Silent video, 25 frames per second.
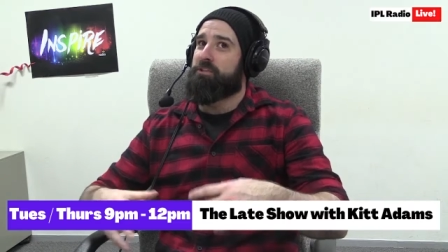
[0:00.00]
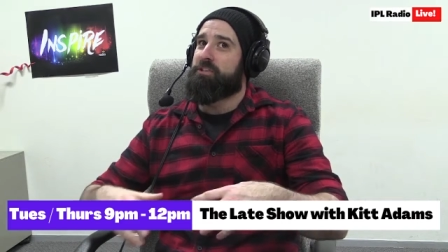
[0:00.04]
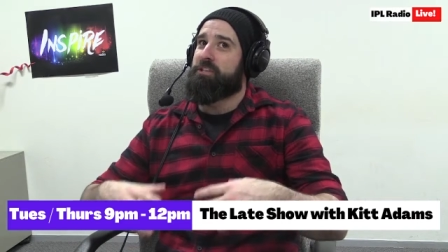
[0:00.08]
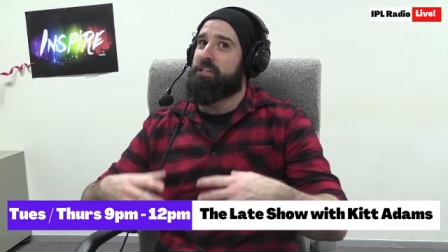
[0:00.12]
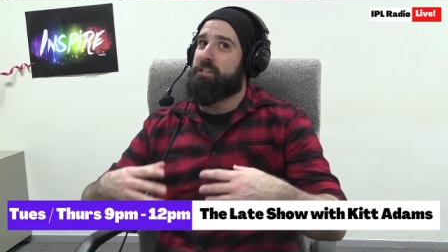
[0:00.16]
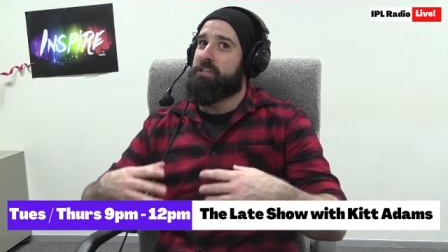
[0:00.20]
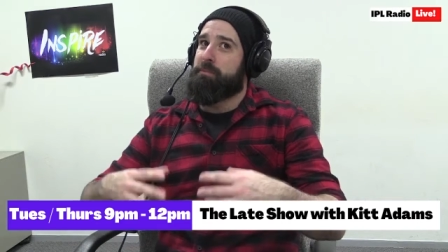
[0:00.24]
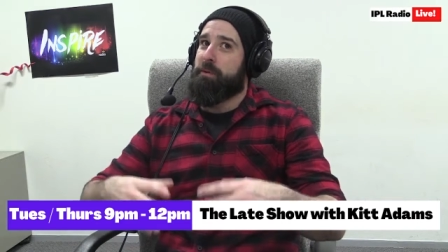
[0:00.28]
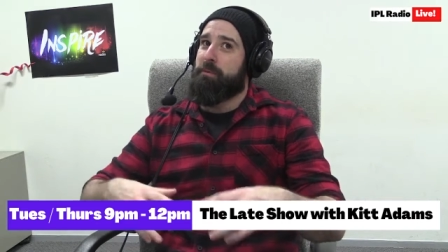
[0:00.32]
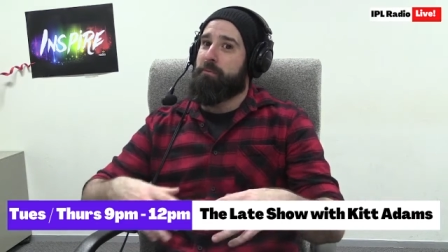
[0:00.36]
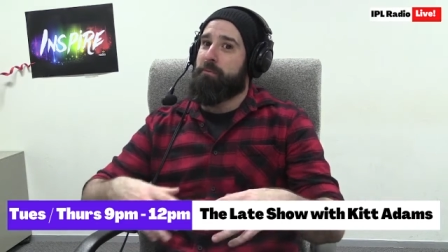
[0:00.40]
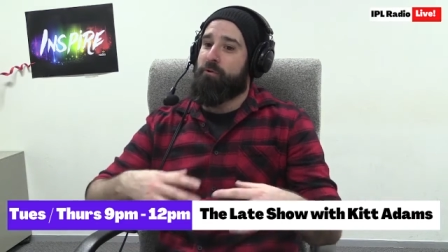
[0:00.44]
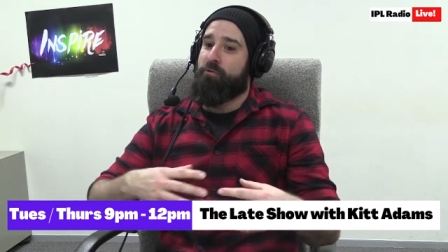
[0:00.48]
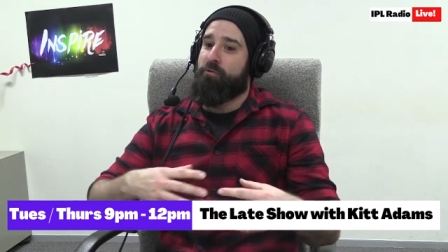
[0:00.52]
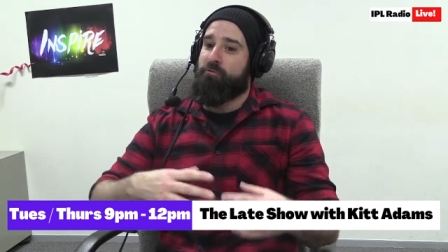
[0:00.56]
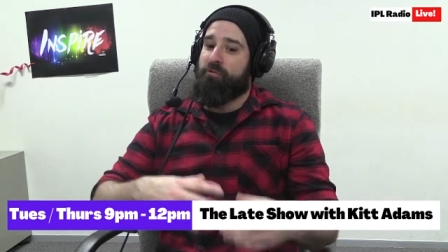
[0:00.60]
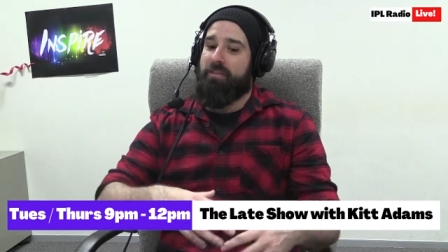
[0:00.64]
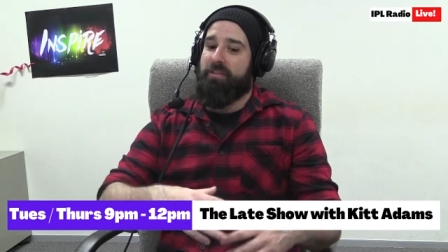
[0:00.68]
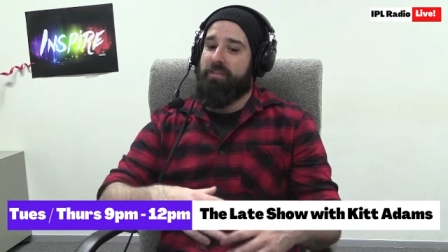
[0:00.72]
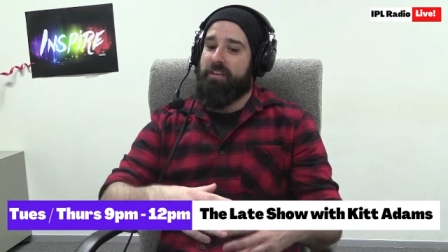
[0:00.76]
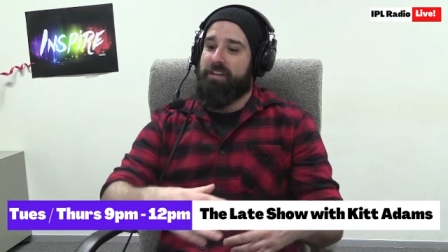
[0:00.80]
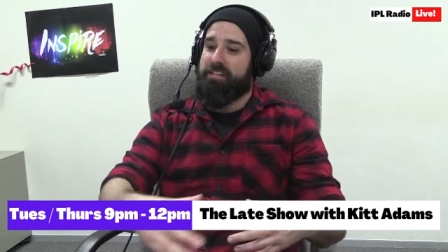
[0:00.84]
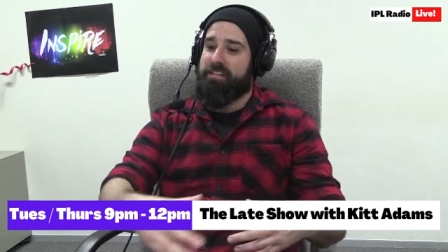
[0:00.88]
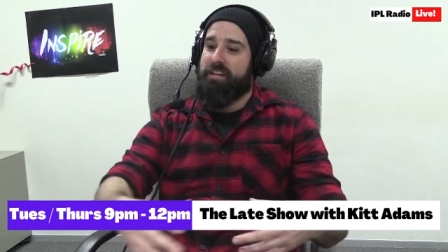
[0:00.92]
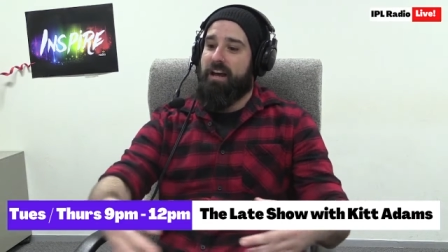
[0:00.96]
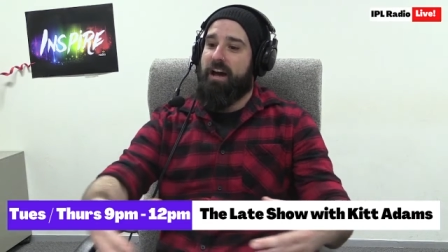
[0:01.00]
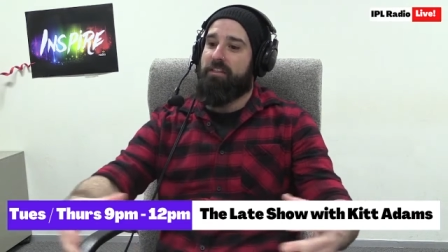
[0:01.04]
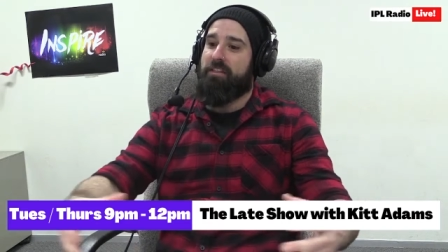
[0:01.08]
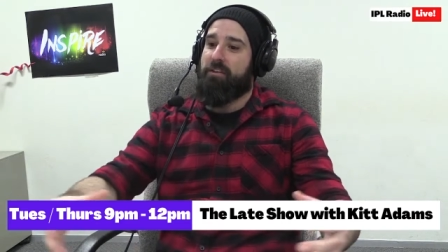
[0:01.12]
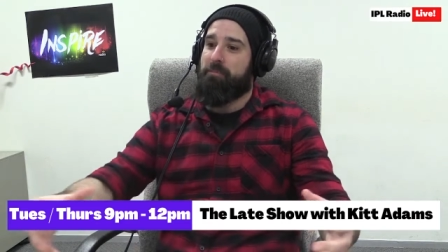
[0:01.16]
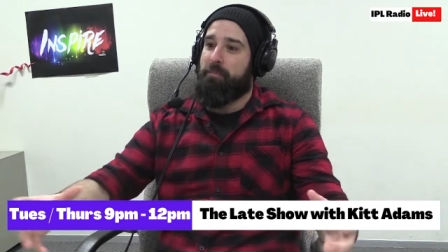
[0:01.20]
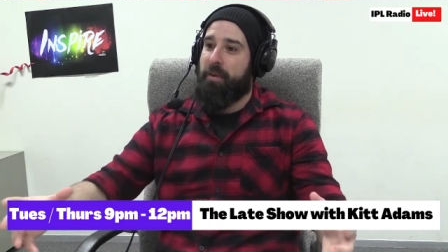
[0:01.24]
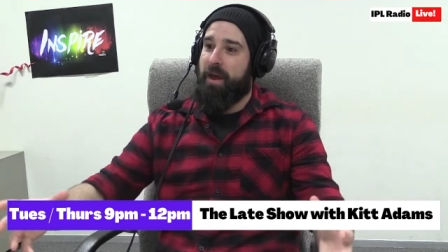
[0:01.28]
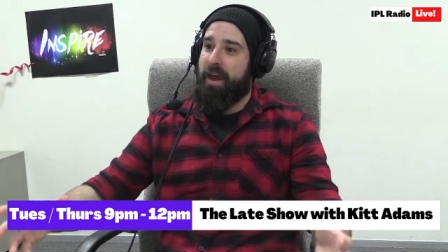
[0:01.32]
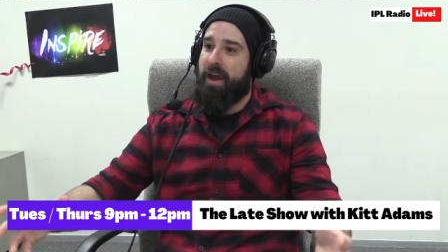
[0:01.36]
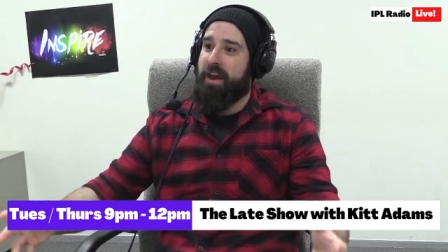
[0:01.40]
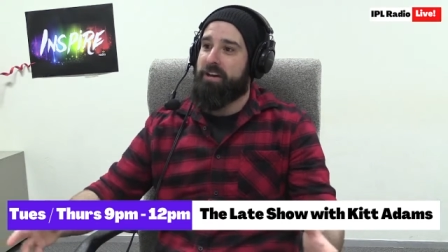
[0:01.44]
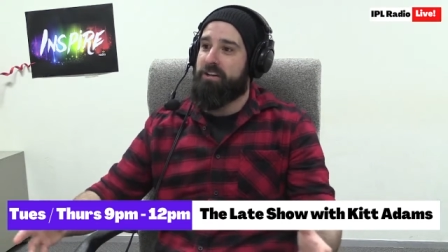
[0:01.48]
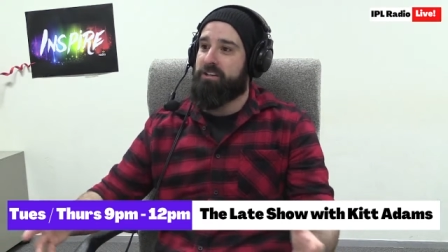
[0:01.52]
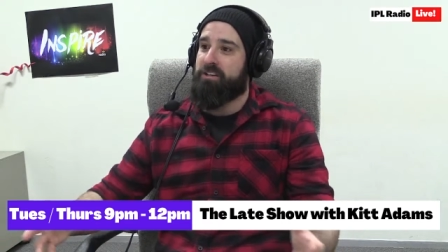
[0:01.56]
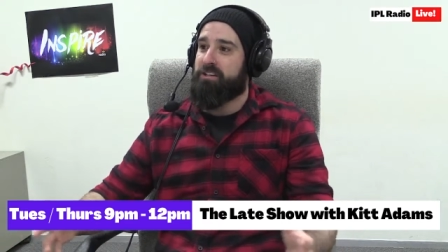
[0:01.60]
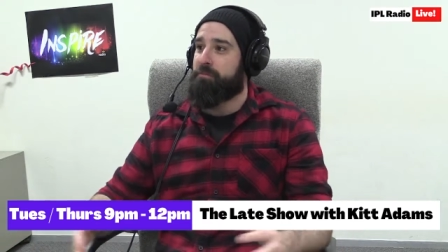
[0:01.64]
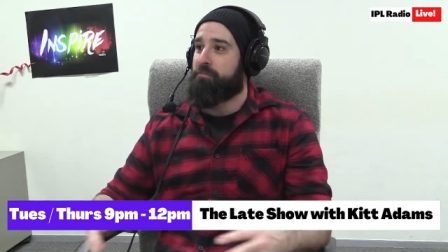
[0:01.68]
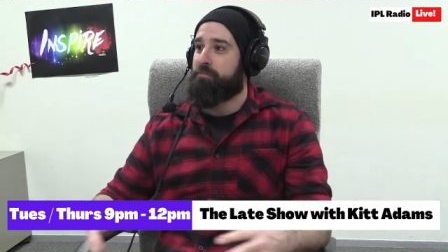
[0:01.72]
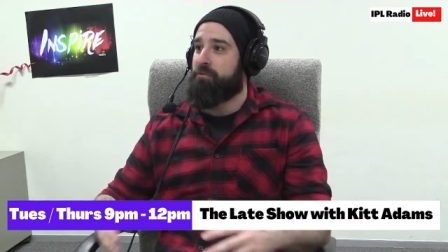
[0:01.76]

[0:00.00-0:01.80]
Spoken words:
these people who run these other pages are pretty